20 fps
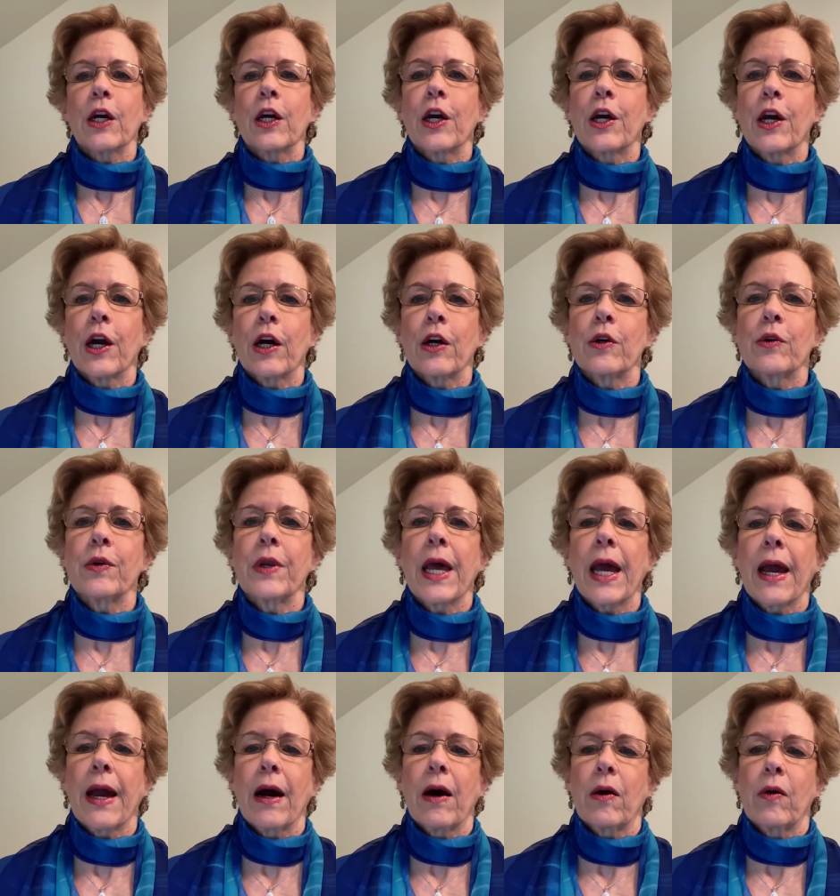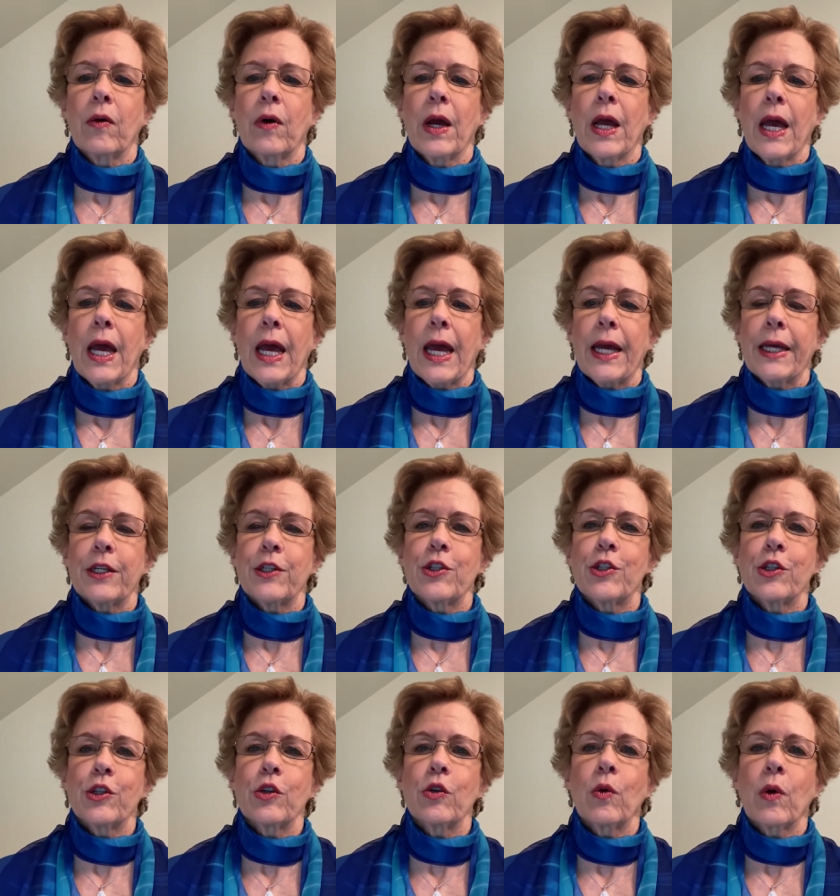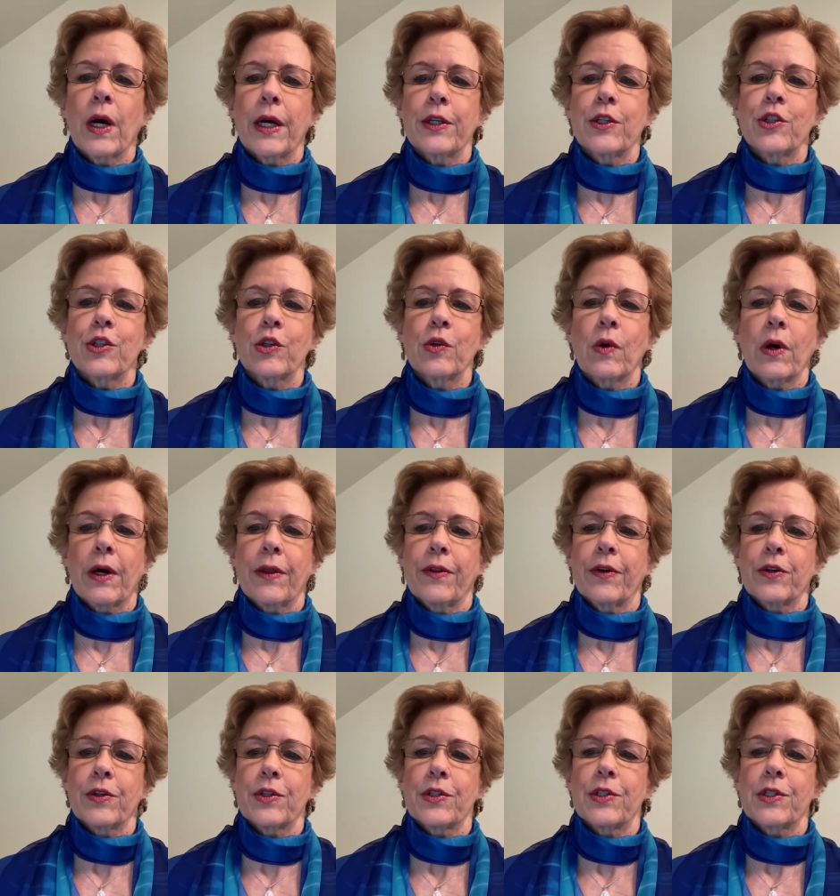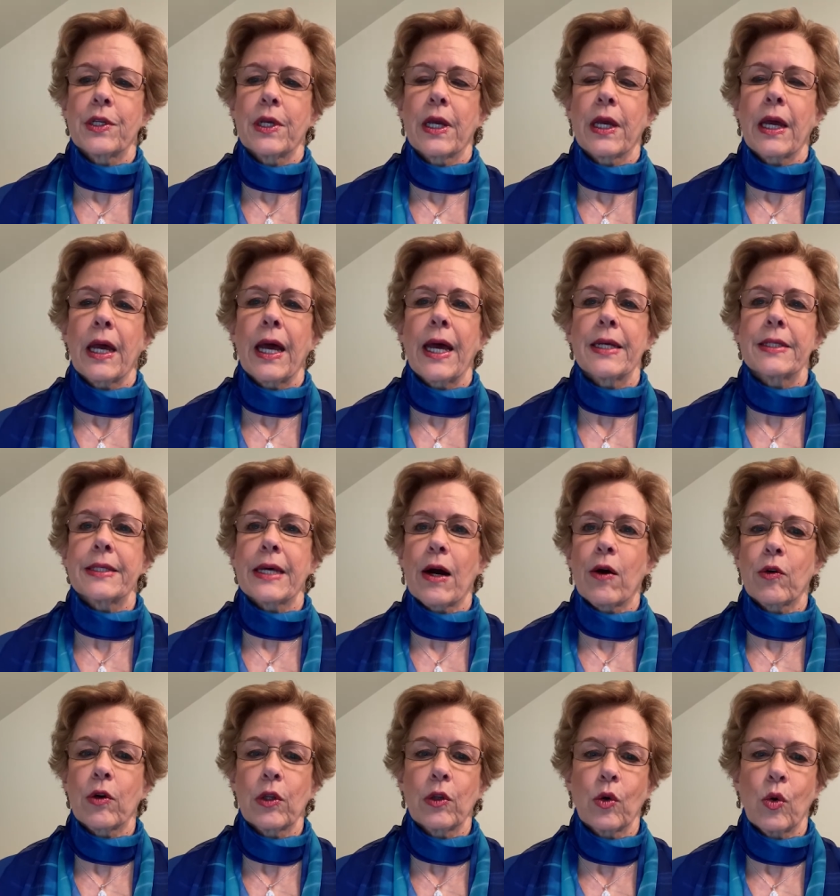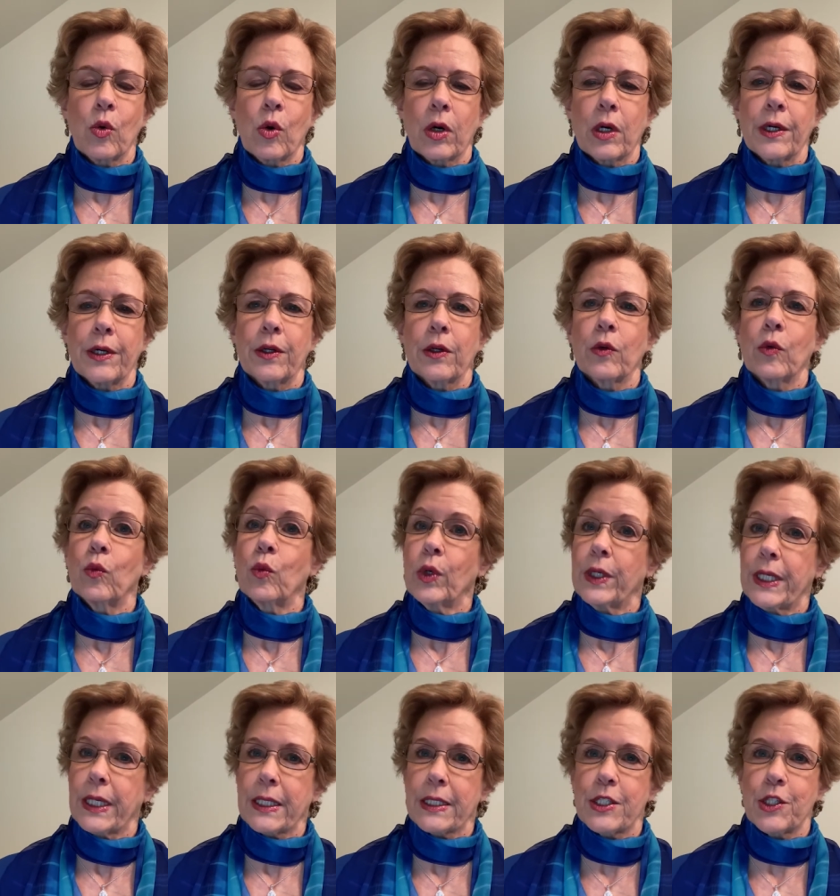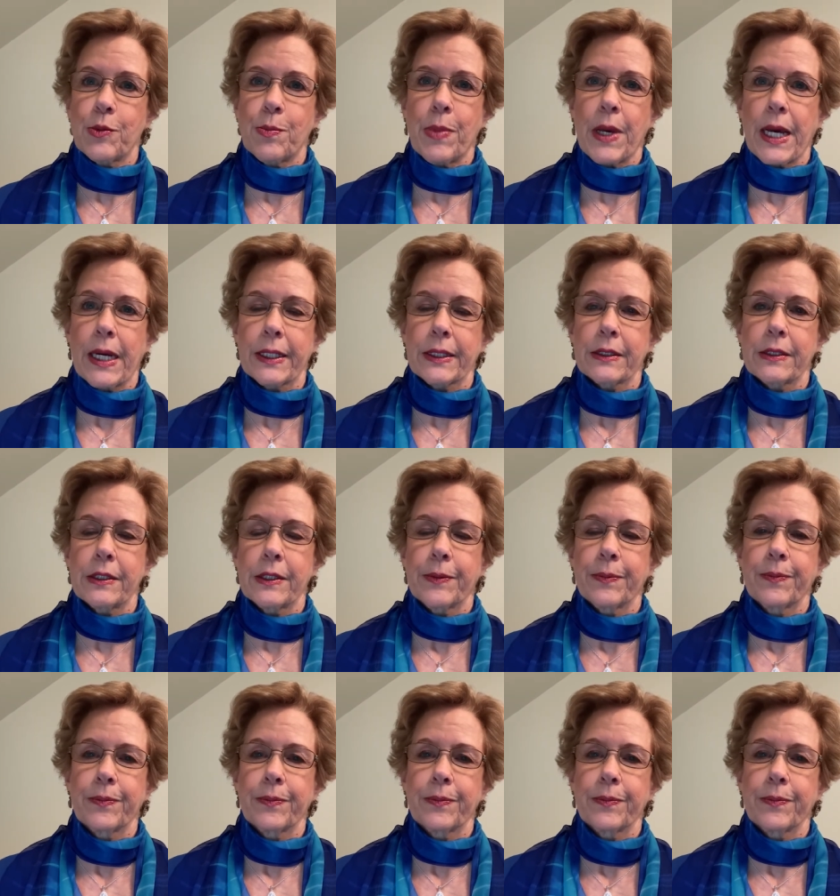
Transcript: Go now and do unto others as our Lord would expect.